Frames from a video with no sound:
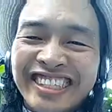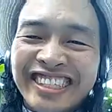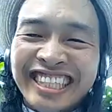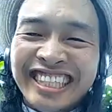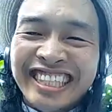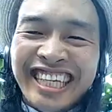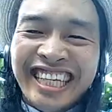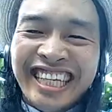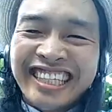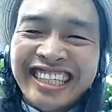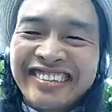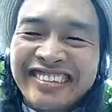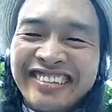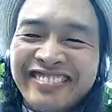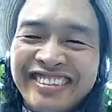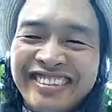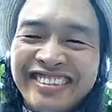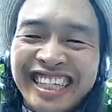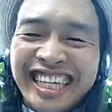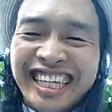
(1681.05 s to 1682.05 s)
take trips
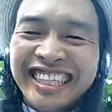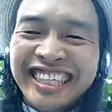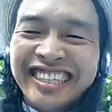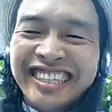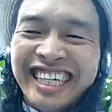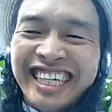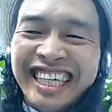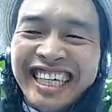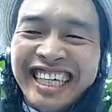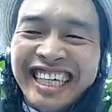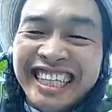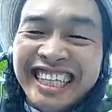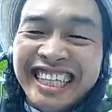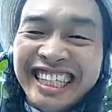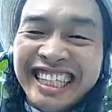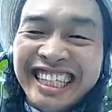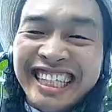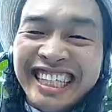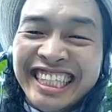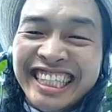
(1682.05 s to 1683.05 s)
that cross
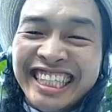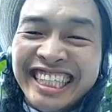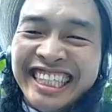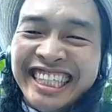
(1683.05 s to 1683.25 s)
agencies,